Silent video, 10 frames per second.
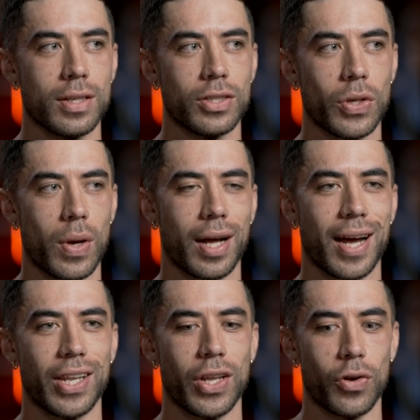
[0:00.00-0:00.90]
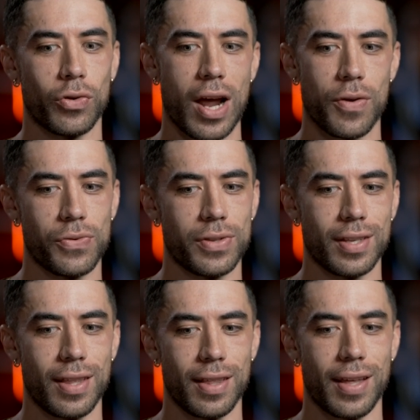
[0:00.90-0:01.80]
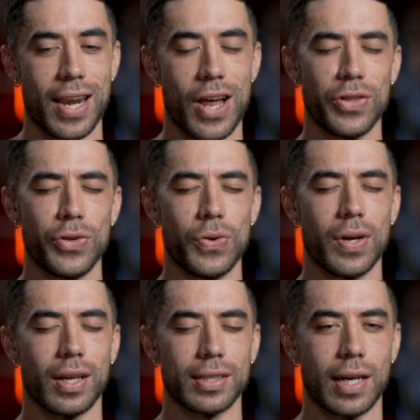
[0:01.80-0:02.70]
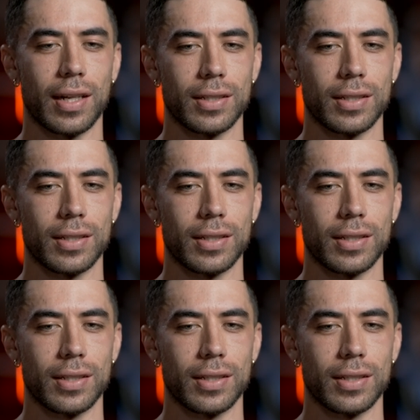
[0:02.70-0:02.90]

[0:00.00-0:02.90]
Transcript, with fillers: so I kind of arrived and I knew I was like,